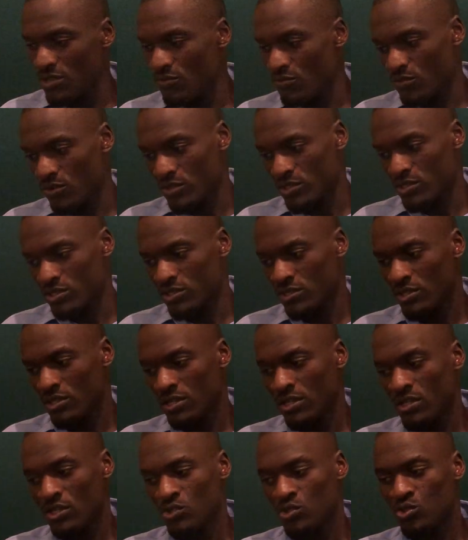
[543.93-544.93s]
invoice
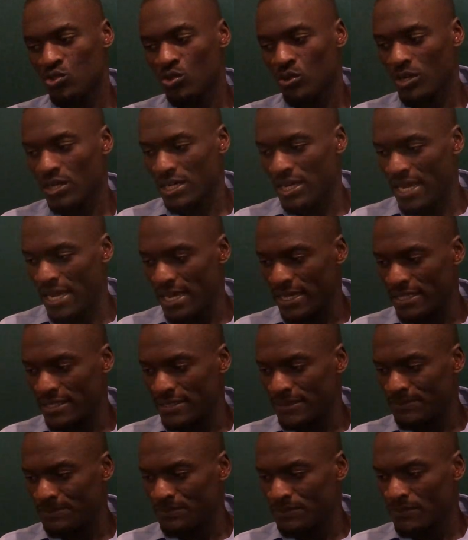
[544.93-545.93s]
to your
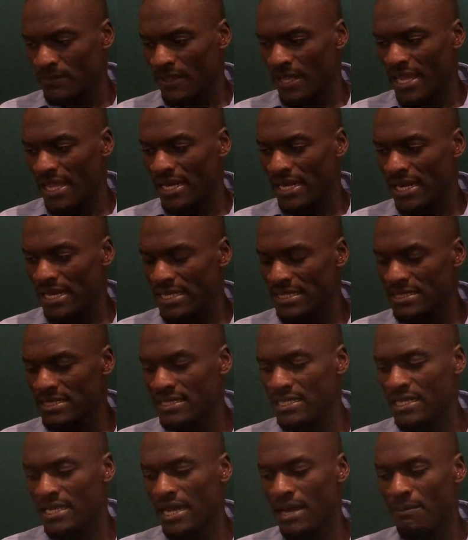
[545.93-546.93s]
client. And
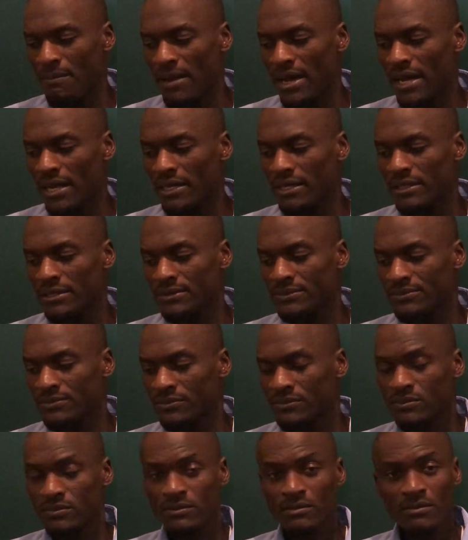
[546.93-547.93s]
lastly, among
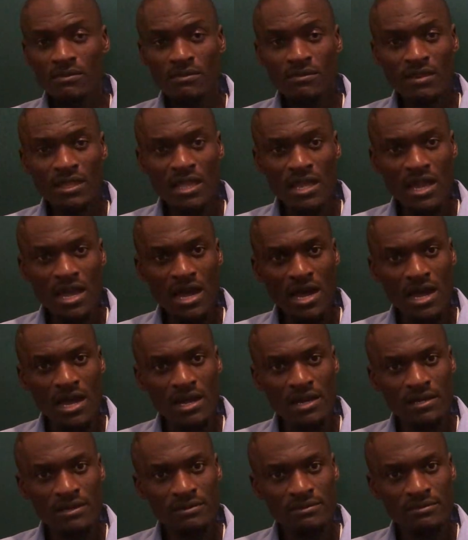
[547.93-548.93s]

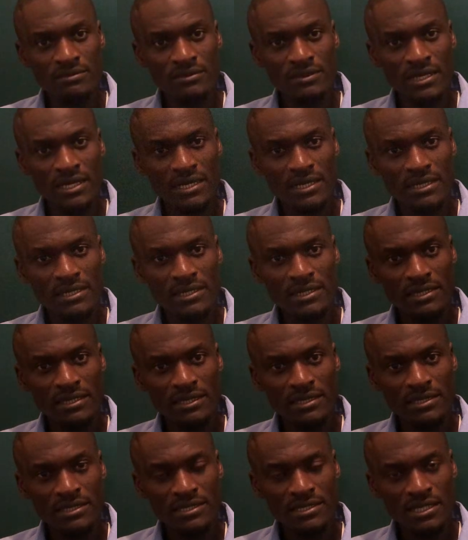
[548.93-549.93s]
uh, uh,
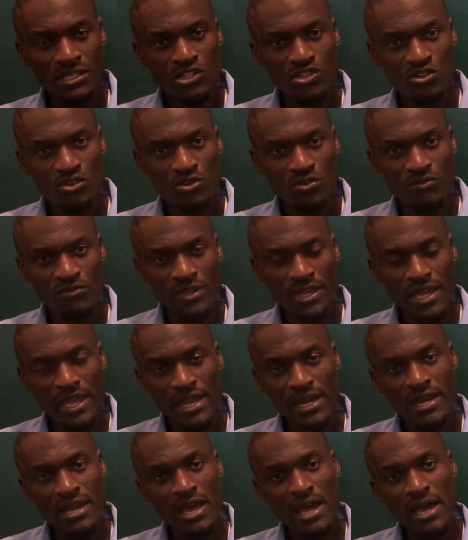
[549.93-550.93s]
the section of the
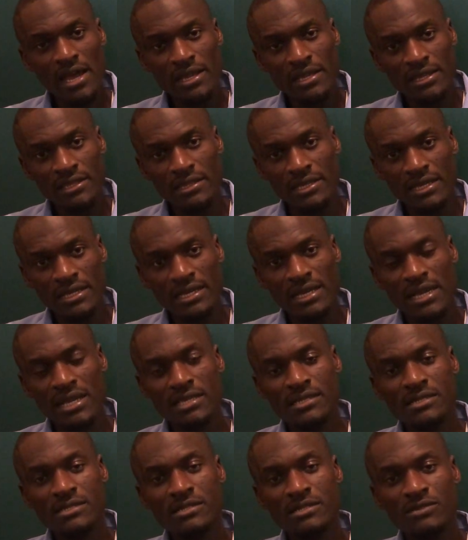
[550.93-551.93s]
header in the
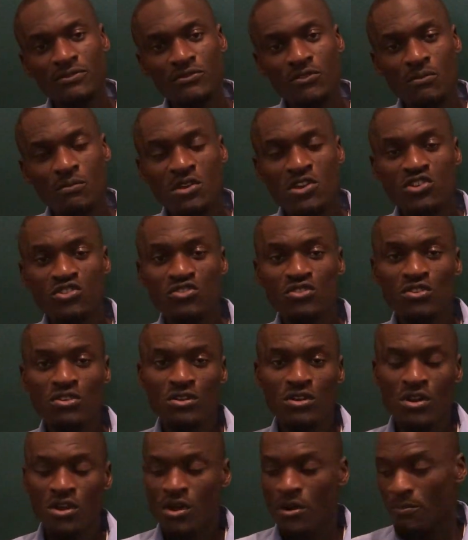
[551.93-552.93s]
client's
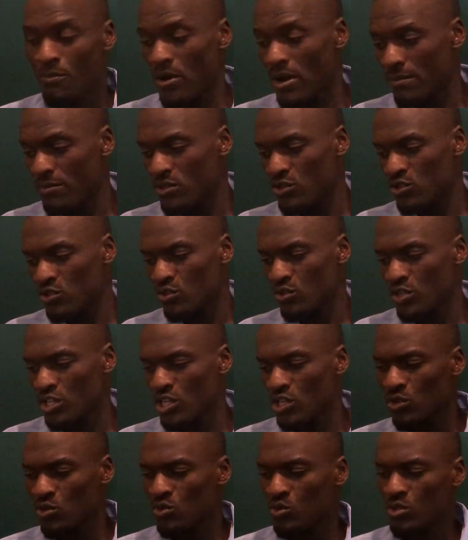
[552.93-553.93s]
information, probably you should
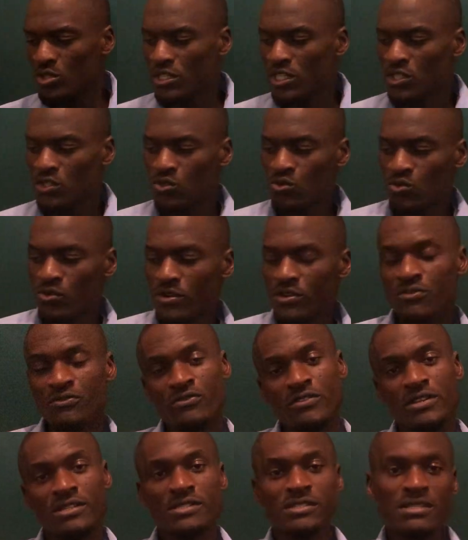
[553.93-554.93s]
include the tour
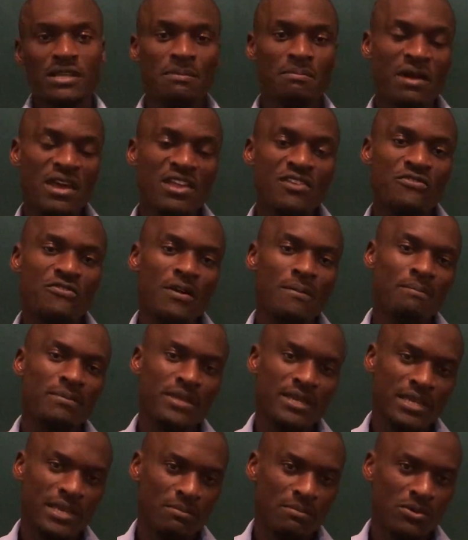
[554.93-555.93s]
reference number if
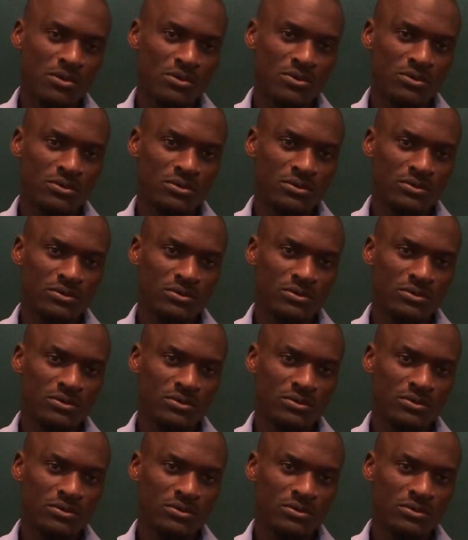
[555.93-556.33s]
applicable.